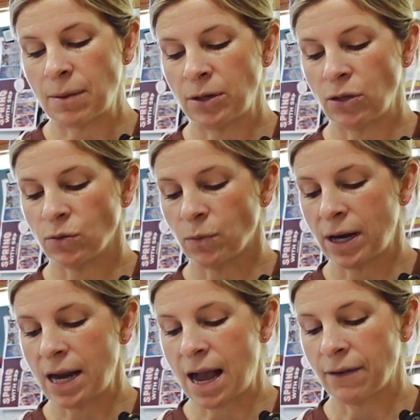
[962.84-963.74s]
going to use
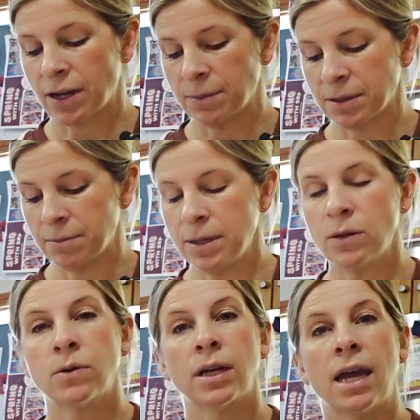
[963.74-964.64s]
1.5 cups of
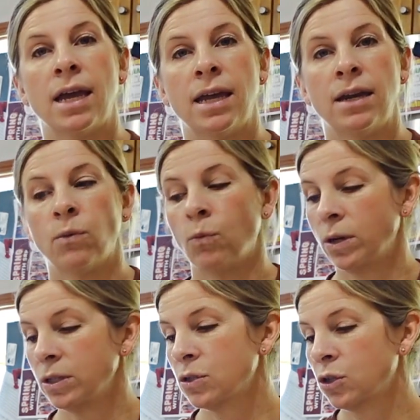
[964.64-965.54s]
milk and
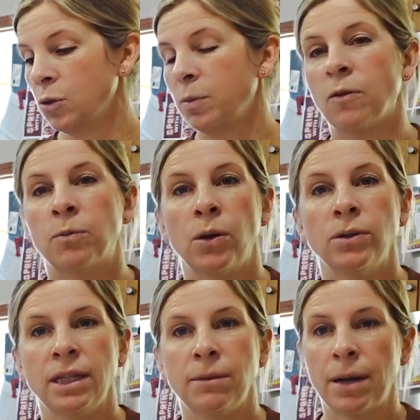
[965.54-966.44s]
1 scoop of
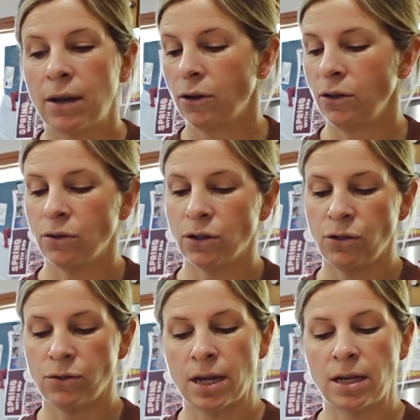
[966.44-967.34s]
protein powder. You can
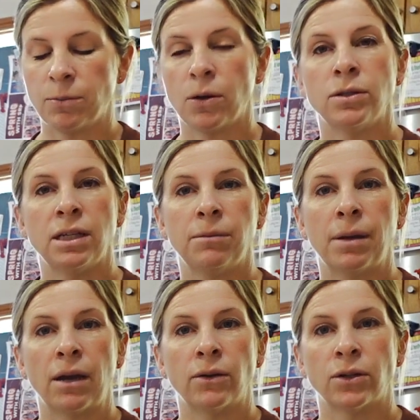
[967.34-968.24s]
use any protein
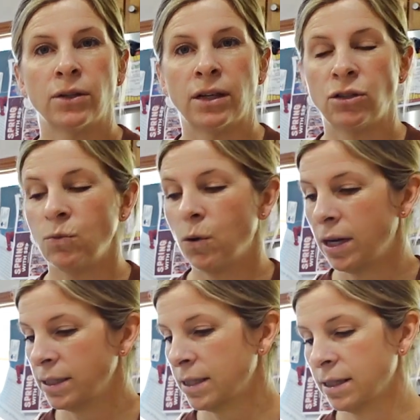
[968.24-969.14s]
powder that you
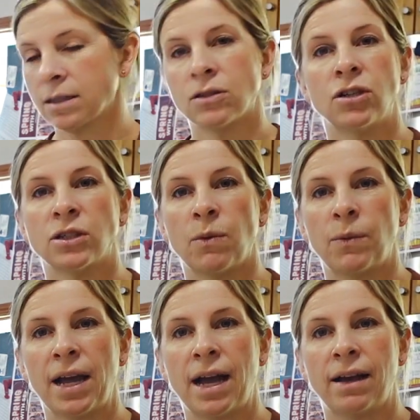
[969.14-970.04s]
want. This is just what
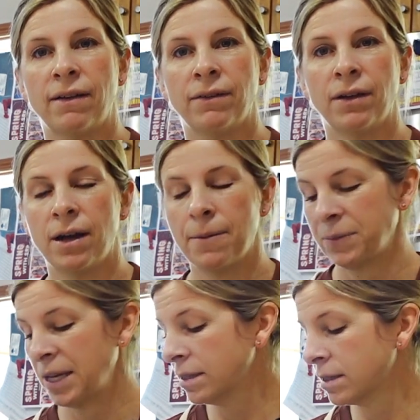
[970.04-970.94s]
we have
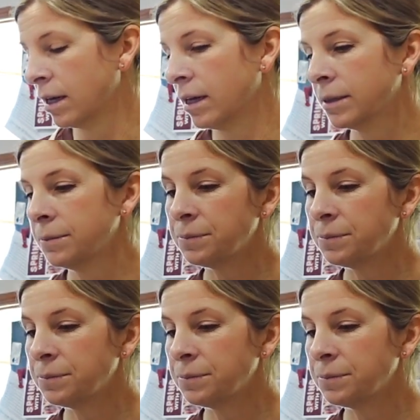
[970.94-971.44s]
in stock